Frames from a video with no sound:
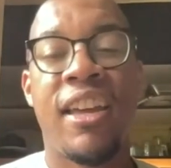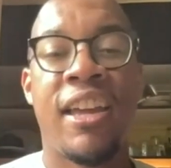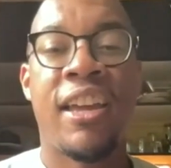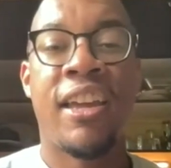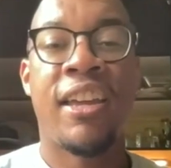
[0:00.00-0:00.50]

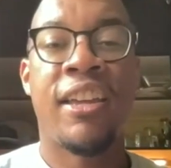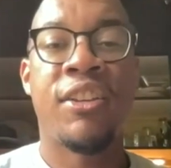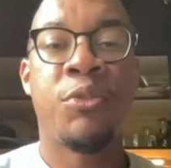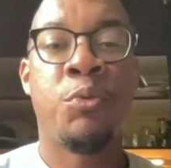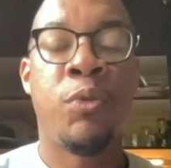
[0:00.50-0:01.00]

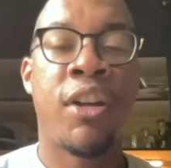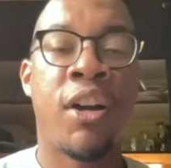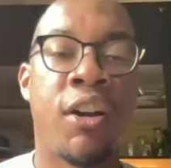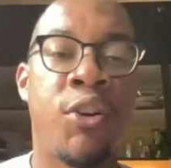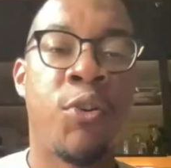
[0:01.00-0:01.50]
and we
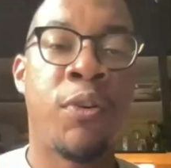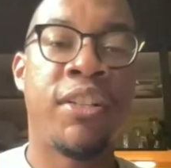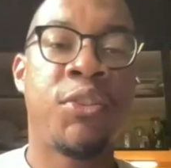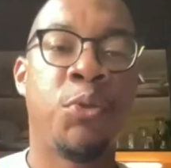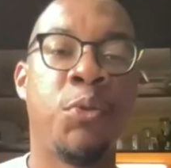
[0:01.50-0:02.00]
are
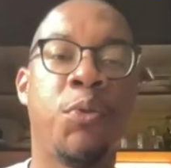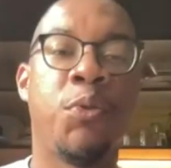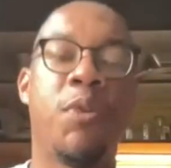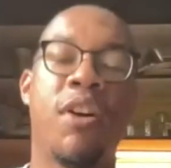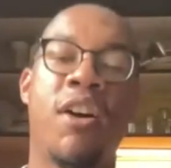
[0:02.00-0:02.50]
going
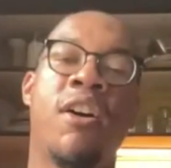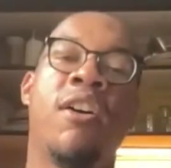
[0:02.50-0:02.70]
to